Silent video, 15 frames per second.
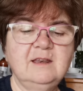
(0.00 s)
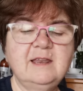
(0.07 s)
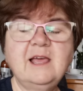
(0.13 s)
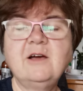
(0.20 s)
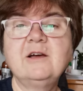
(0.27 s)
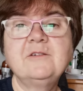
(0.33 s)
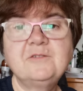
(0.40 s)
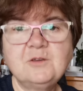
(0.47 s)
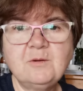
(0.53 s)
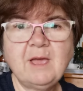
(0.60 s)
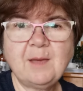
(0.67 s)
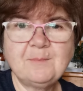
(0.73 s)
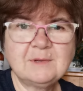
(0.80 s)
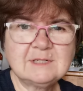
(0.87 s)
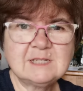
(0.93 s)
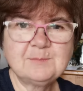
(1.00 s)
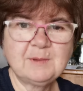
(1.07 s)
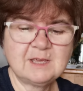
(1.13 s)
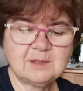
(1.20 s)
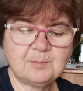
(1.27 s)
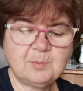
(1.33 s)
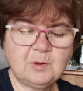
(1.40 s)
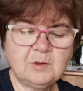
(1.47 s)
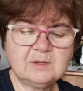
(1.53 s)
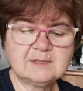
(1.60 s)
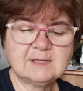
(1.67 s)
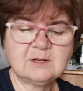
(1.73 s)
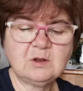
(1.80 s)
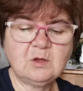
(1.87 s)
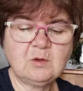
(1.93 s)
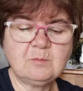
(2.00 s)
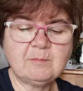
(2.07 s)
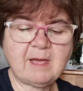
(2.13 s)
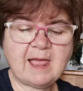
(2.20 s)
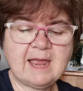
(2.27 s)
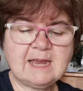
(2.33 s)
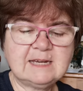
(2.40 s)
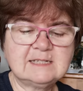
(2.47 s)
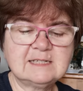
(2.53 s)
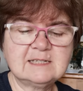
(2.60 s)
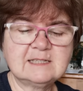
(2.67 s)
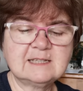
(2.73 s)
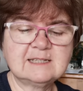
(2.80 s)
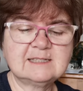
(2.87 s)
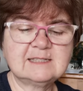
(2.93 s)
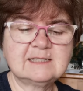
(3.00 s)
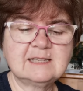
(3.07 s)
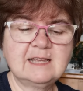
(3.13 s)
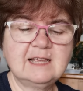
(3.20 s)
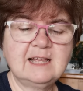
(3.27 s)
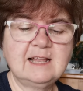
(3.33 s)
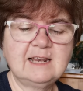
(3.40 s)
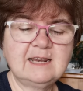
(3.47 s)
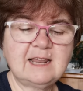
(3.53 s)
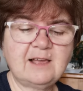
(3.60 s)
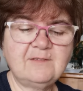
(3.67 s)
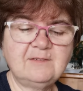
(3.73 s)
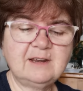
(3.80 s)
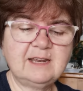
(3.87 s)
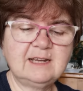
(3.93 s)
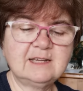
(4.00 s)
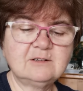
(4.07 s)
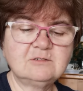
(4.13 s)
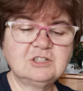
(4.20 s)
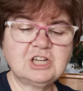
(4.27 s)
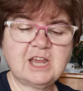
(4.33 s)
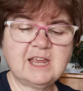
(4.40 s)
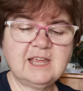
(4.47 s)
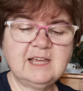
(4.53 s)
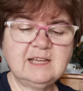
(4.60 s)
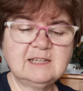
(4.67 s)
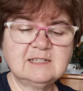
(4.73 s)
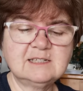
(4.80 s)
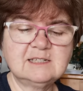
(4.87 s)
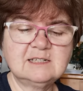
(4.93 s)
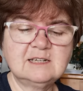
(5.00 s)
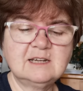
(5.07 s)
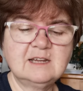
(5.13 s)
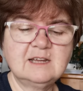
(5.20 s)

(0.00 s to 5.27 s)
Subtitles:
Now, if you happen to be the person who made this lovely little jacket,